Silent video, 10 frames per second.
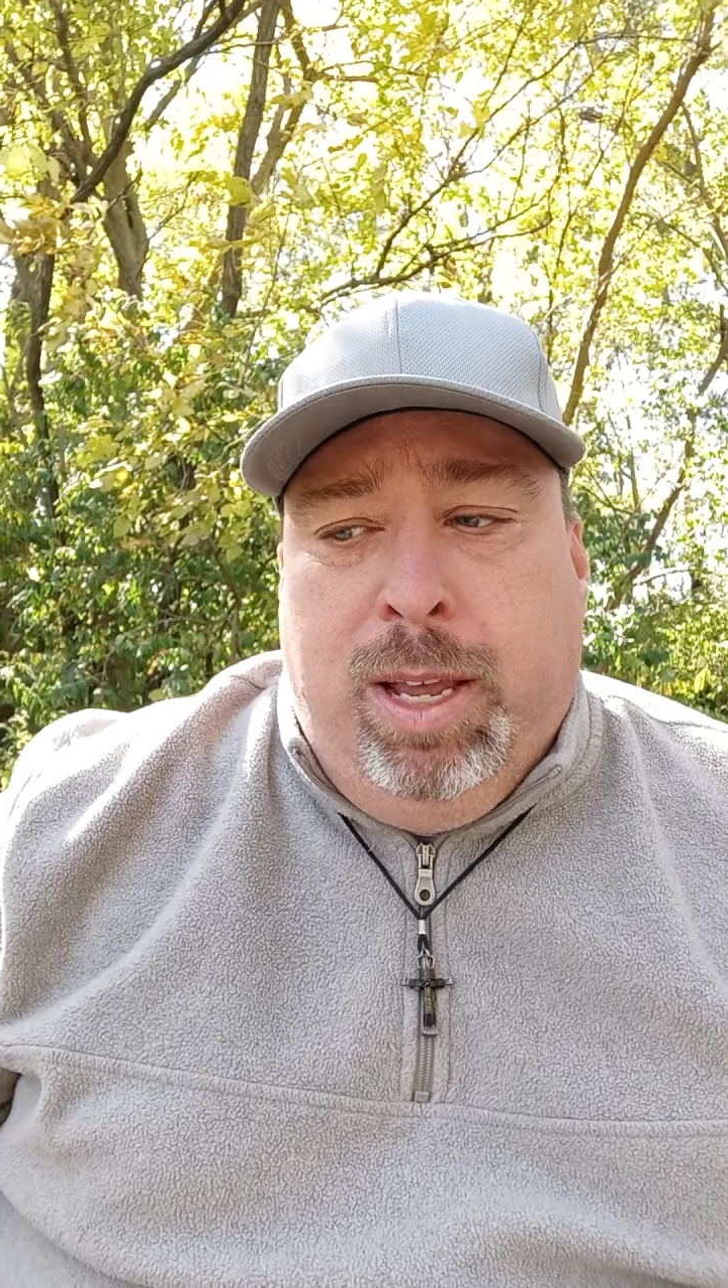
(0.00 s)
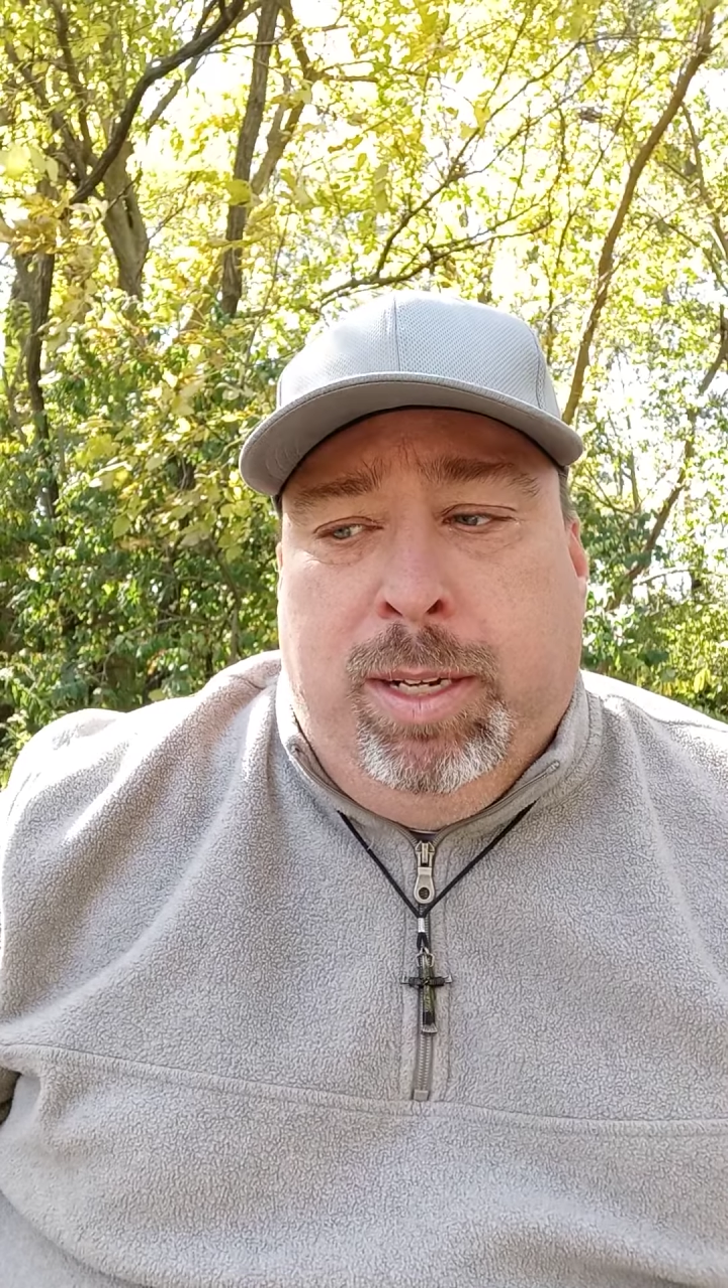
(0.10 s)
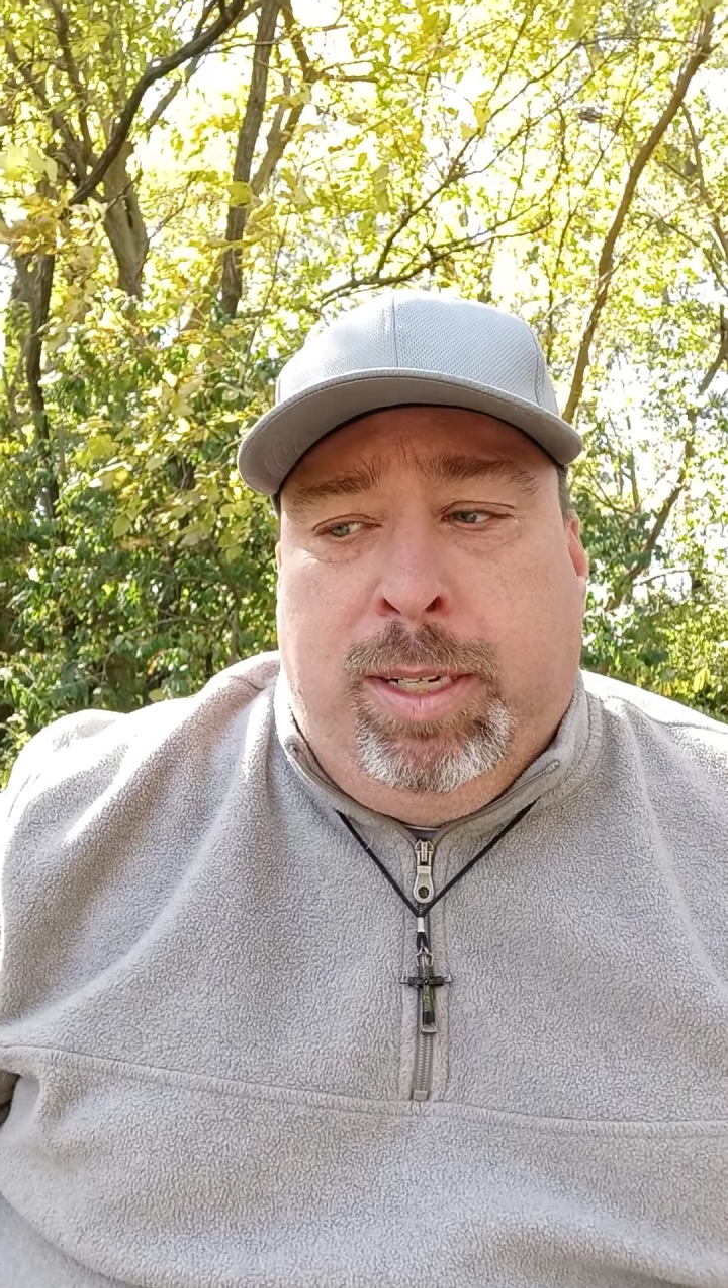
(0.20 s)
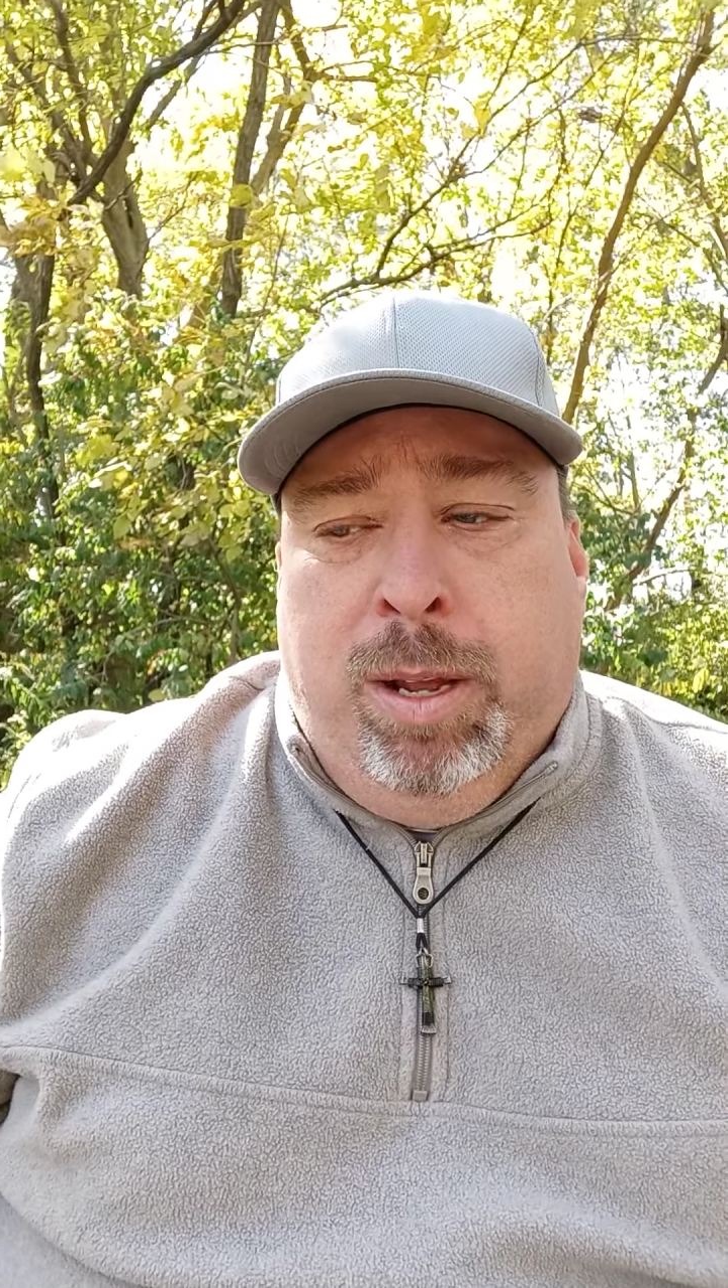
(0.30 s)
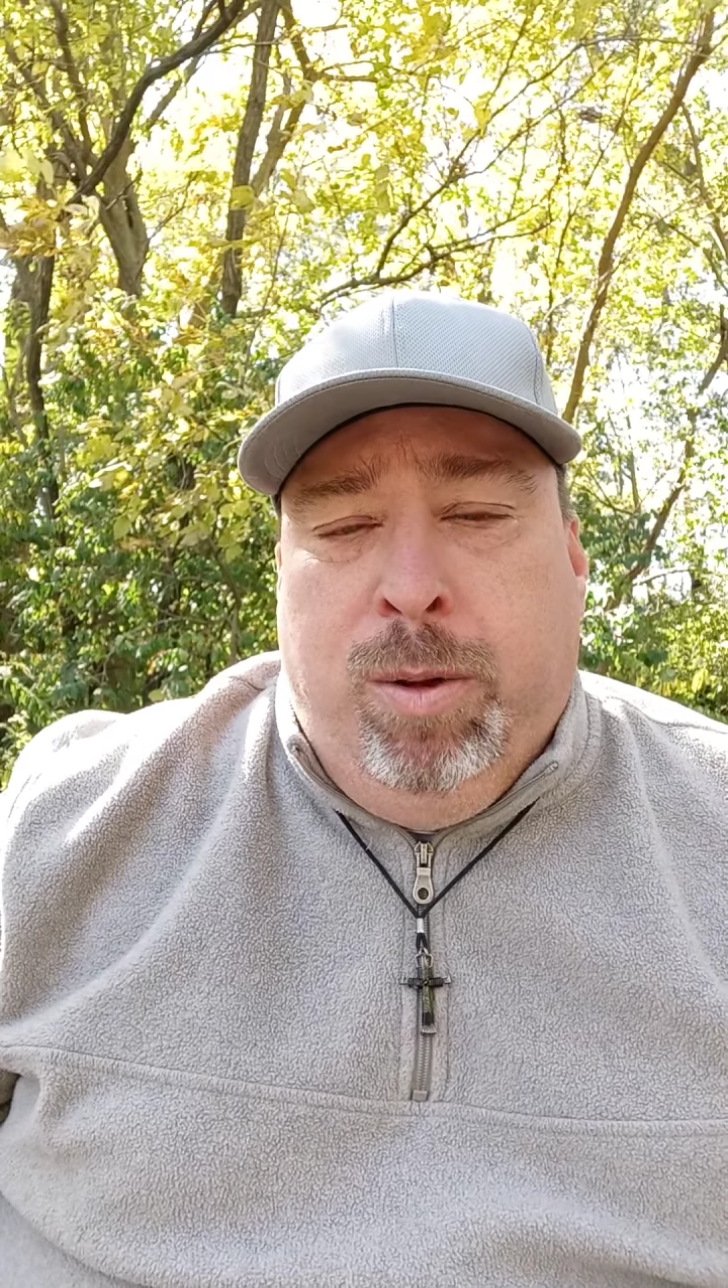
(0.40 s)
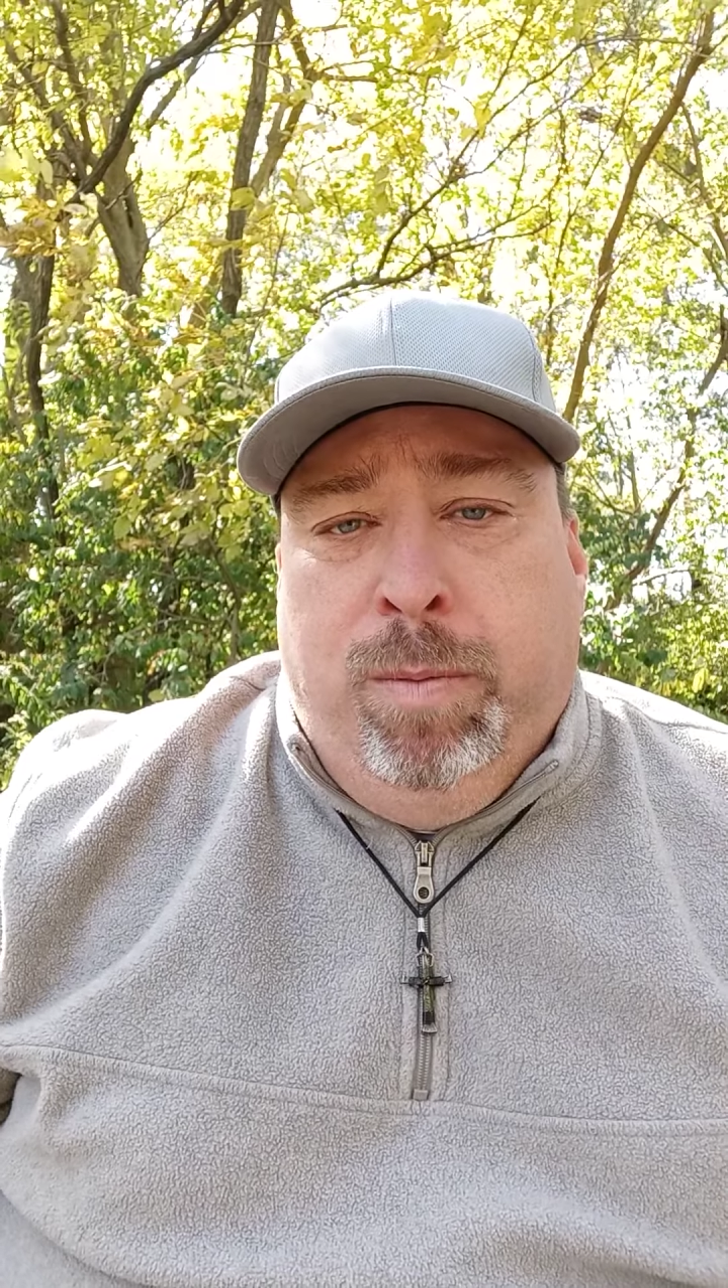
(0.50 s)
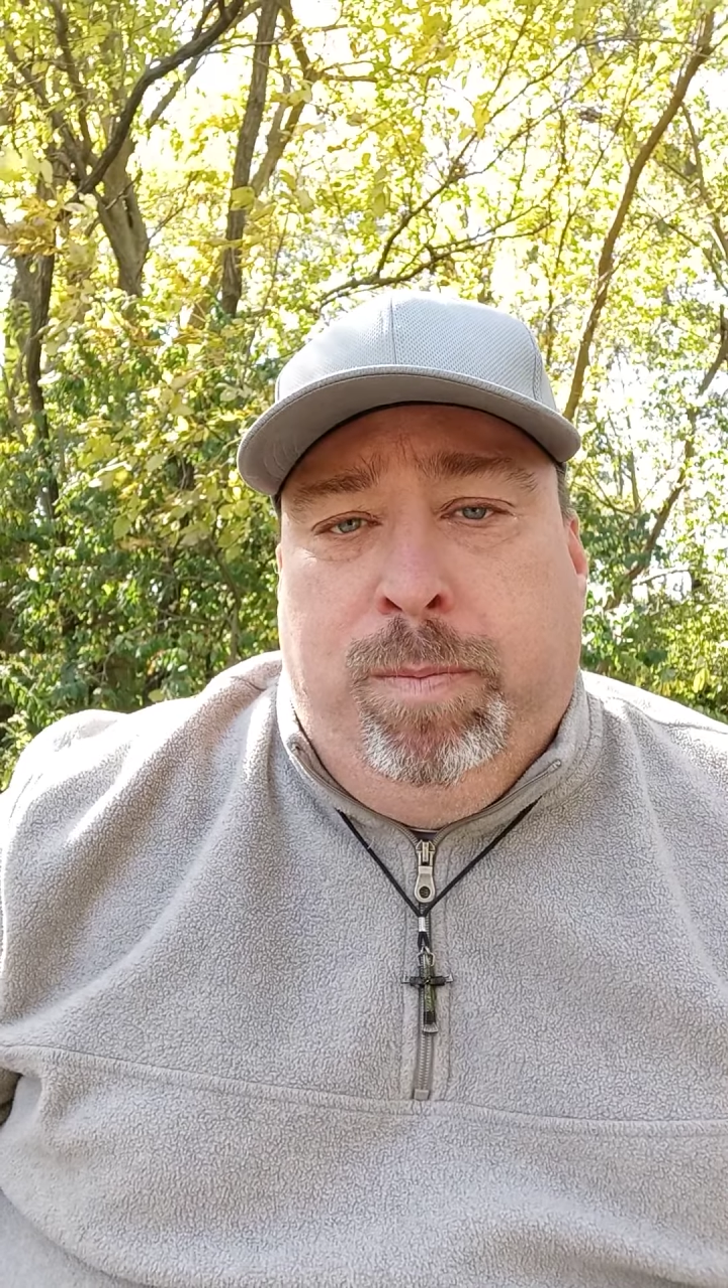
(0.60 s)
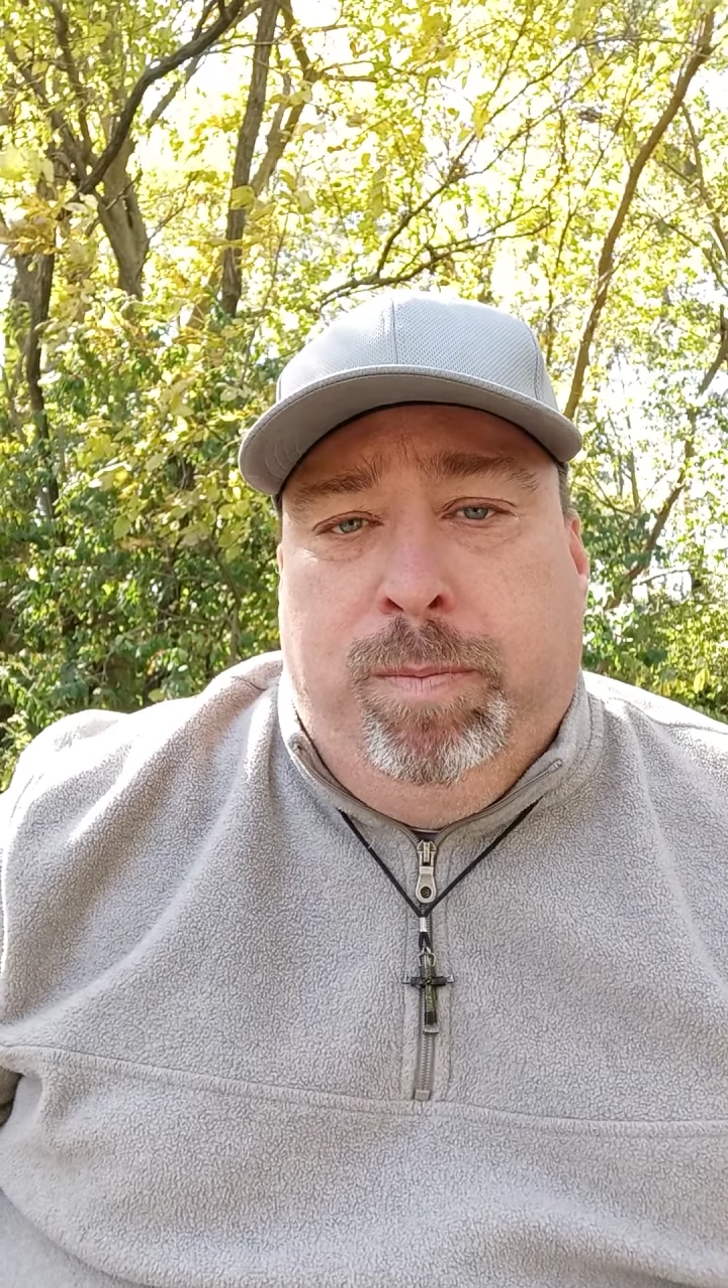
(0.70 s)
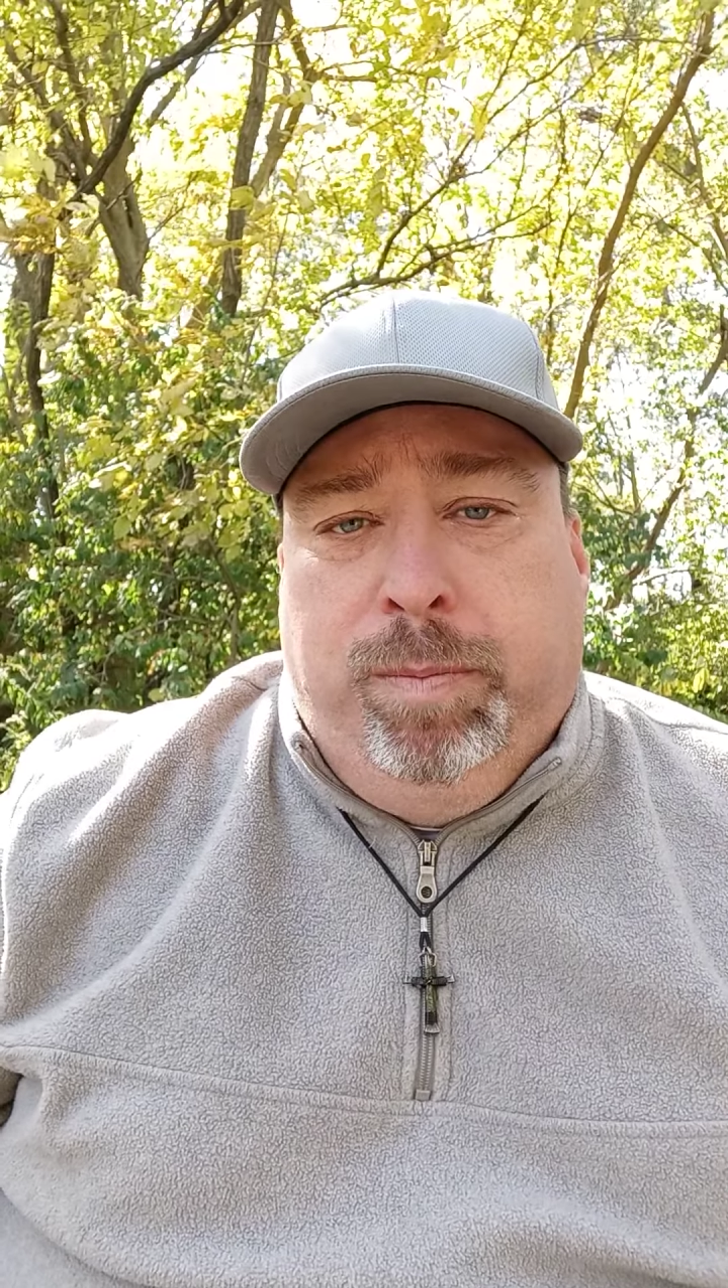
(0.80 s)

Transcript: so